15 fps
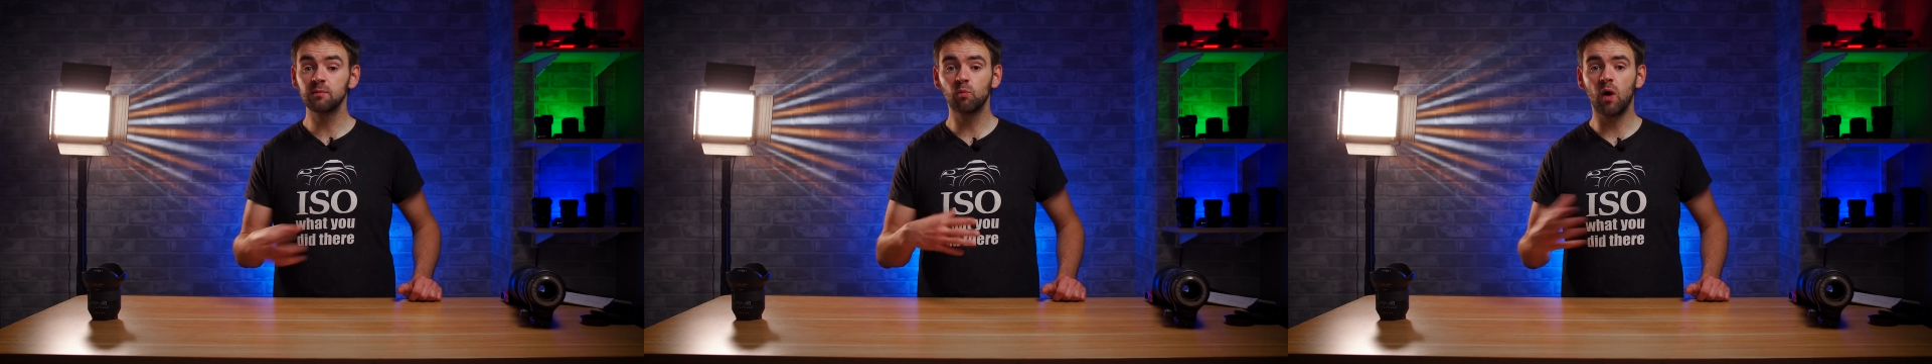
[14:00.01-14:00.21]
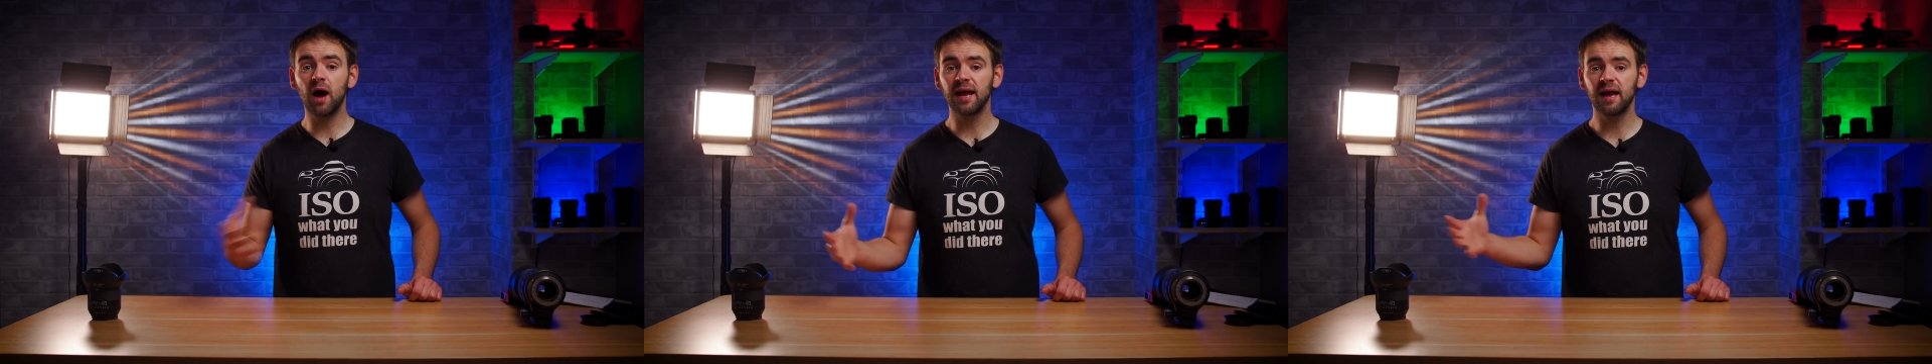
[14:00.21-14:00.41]

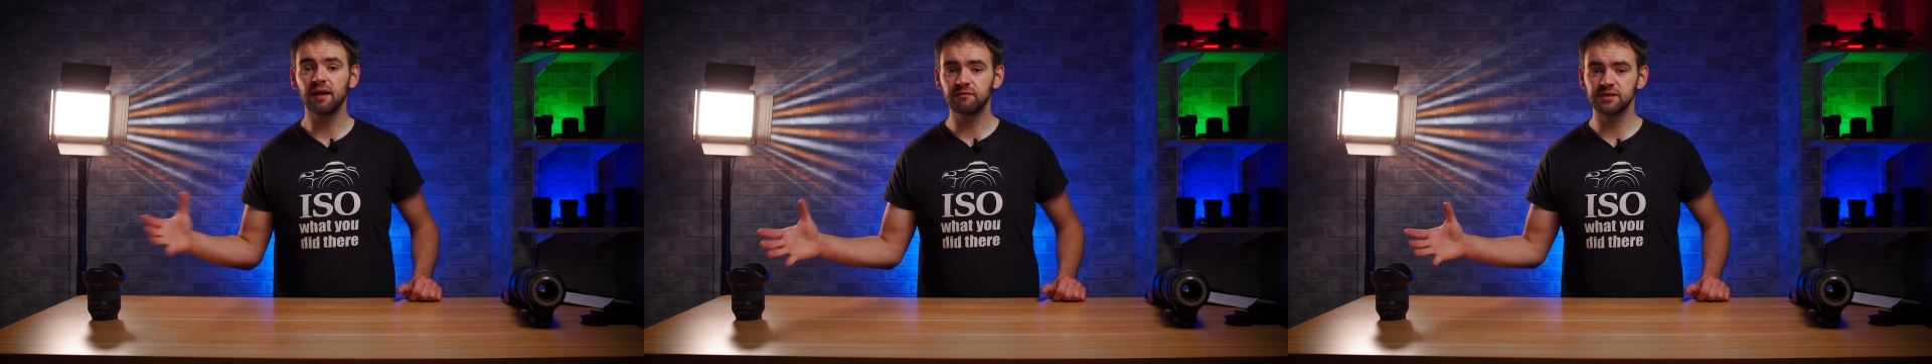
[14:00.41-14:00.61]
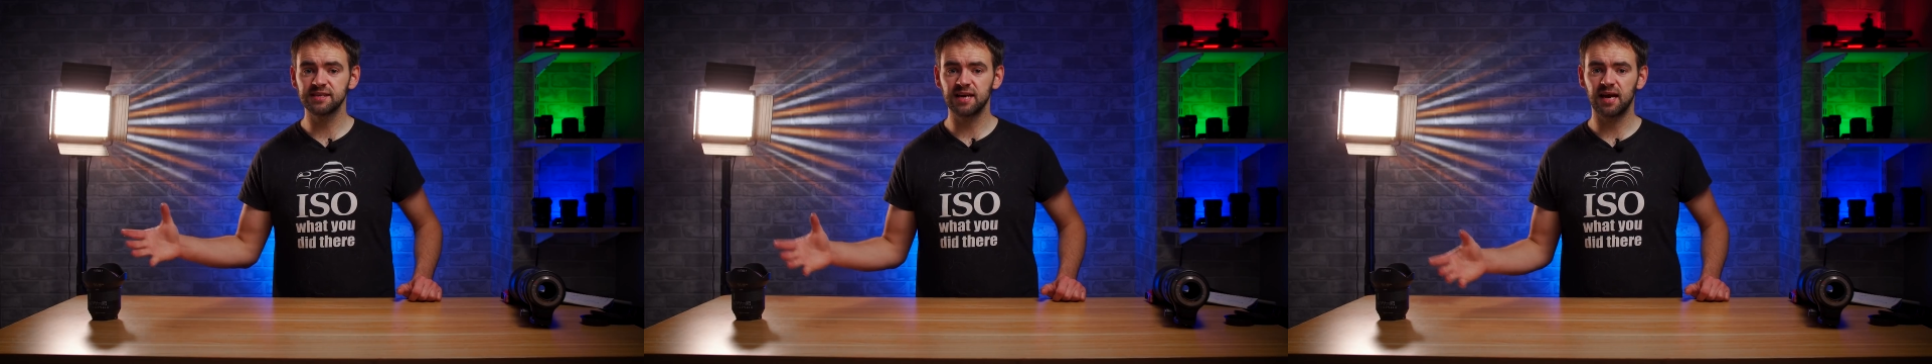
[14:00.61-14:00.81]
then why
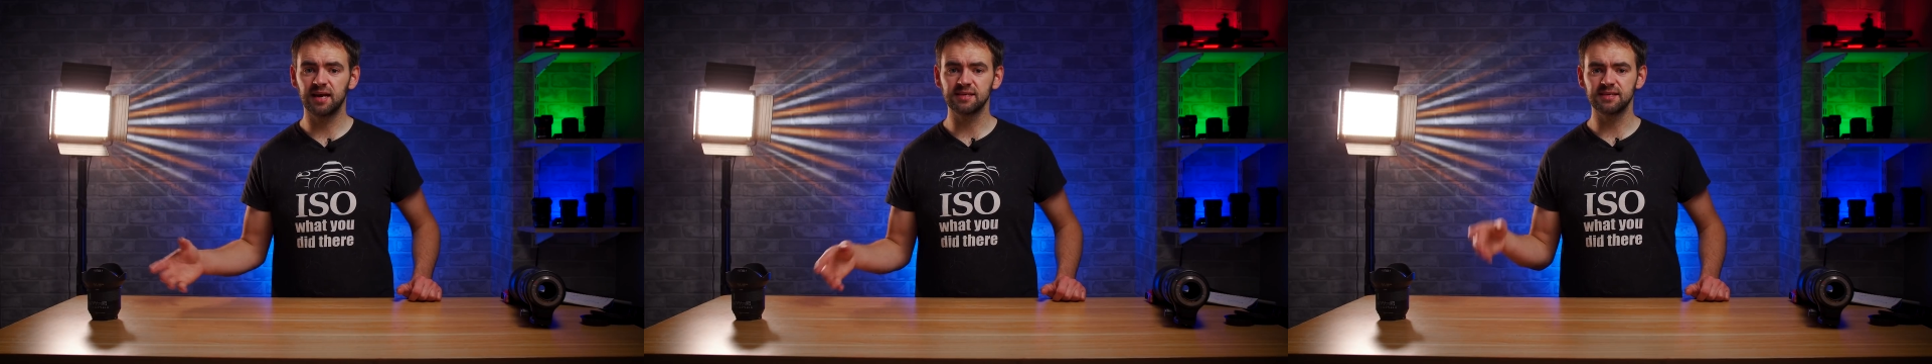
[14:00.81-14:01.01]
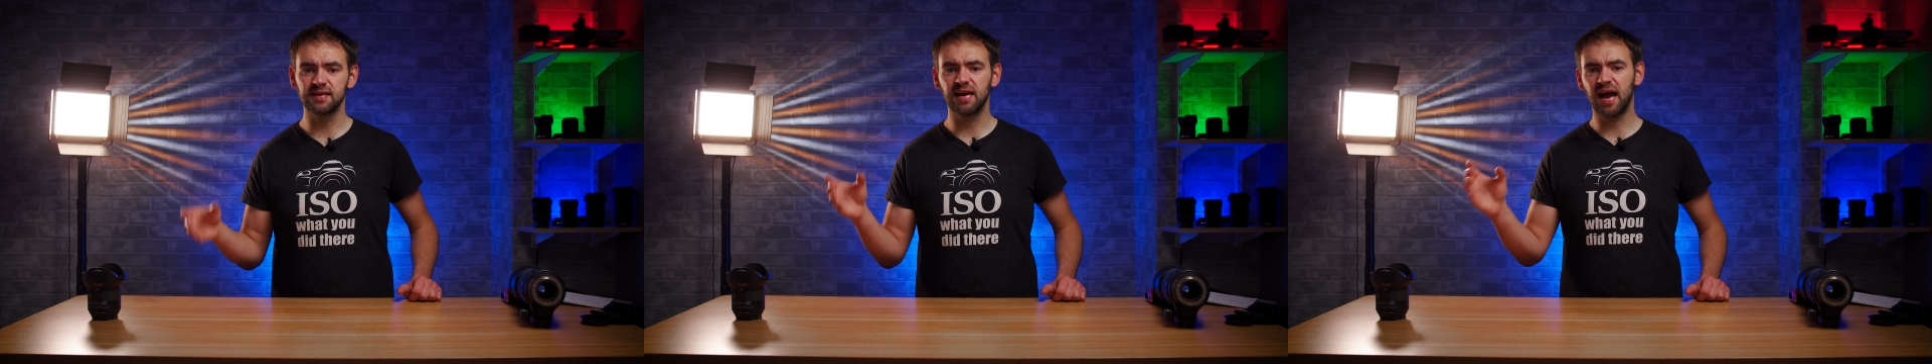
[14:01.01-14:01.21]

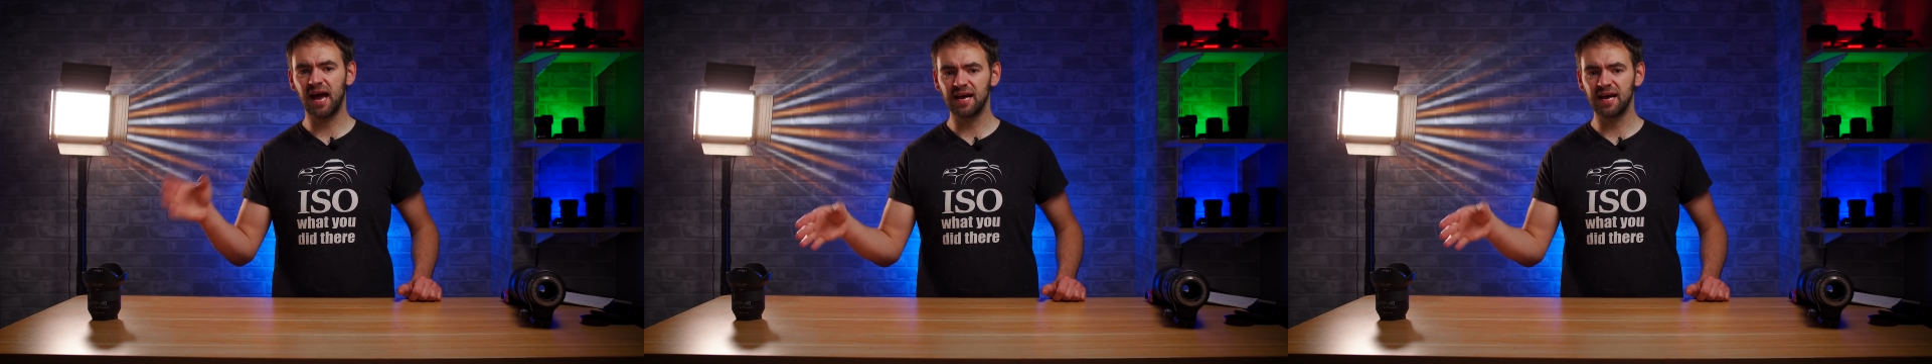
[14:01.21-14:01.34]
advertise it